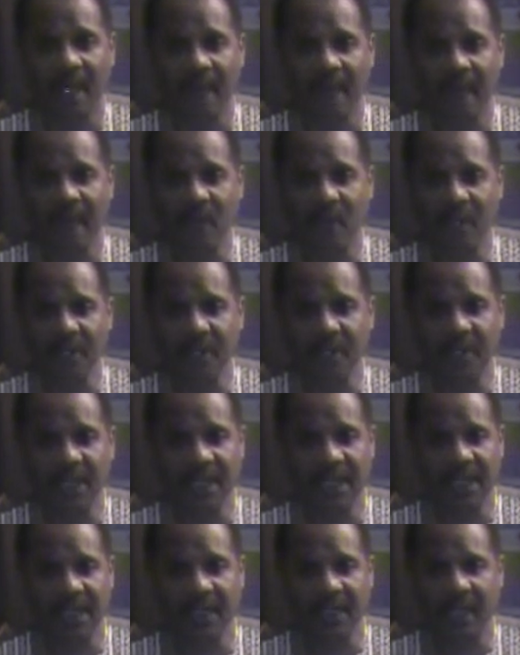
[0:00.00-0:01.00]
Unfortunately,
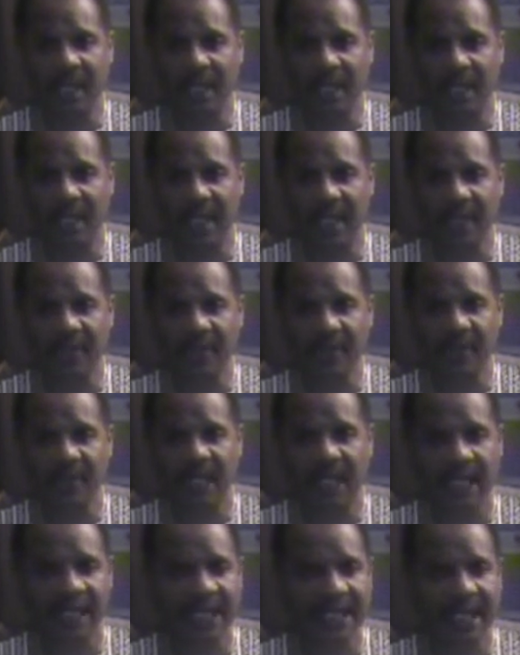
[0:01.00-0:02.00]
these are lectures
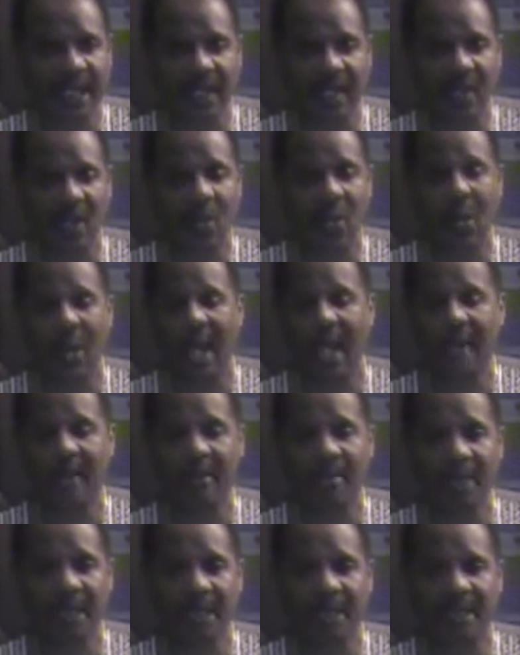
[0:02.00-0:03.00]
that take quite a
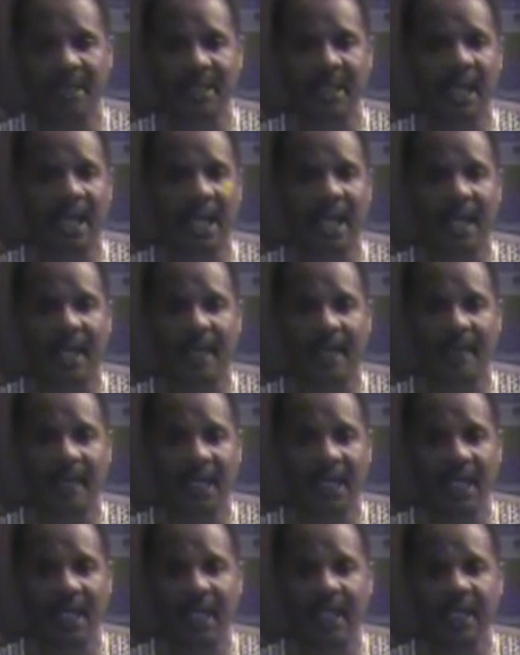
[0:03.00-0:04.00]
bit of time.
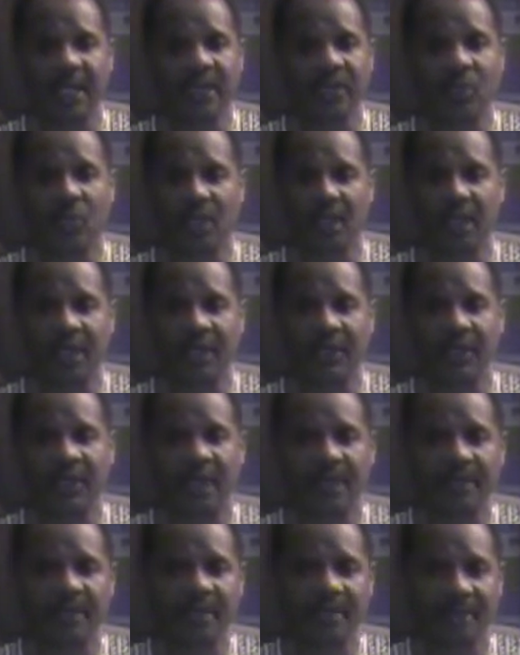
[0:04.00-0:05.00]
And each one of the
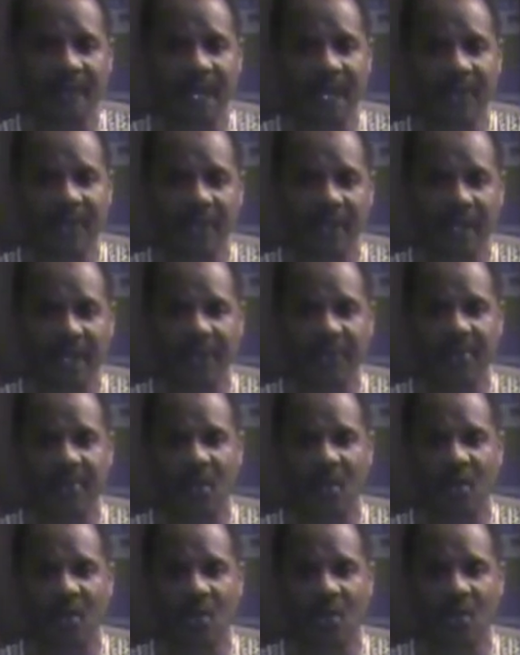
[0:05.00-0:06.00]
subject matters that I
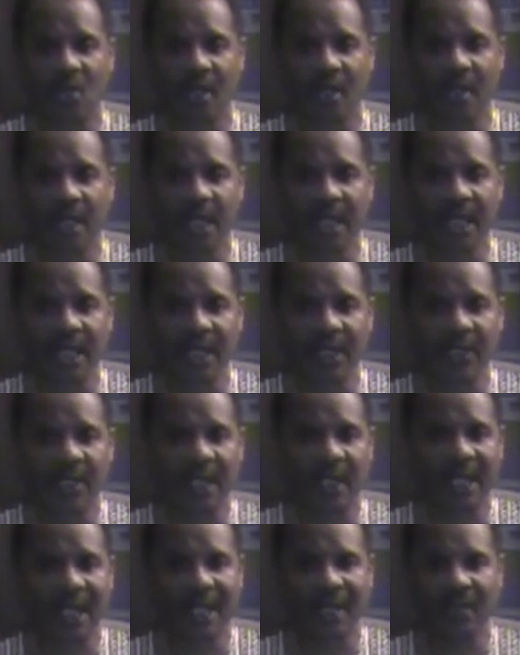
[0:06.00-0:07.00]
spoke on is a
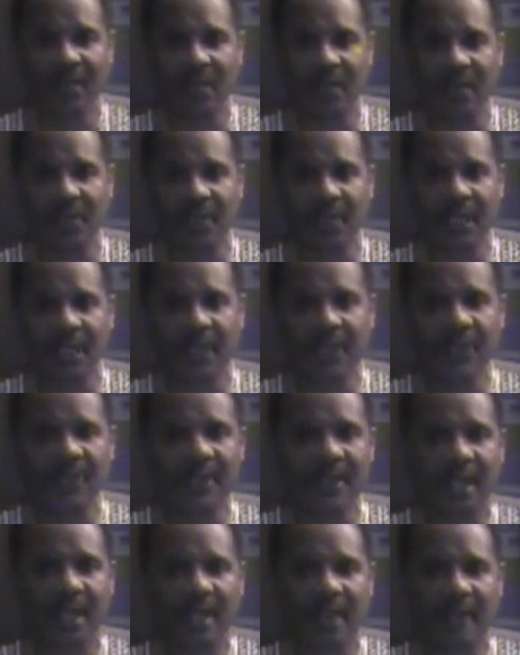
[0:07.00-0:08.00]
lecture within
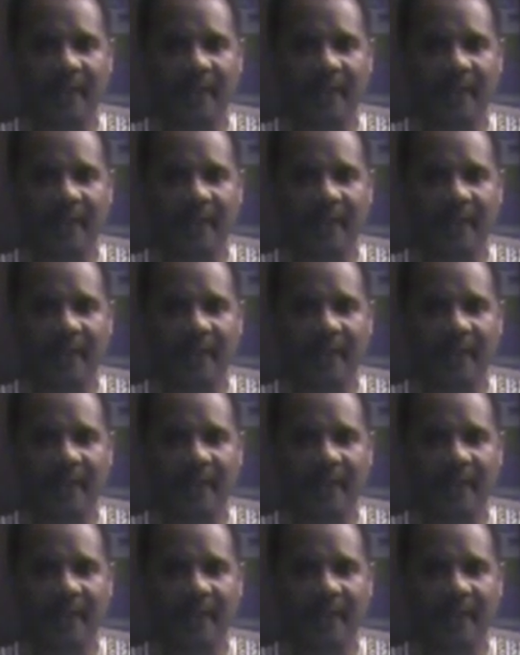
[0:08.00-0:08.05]
itself.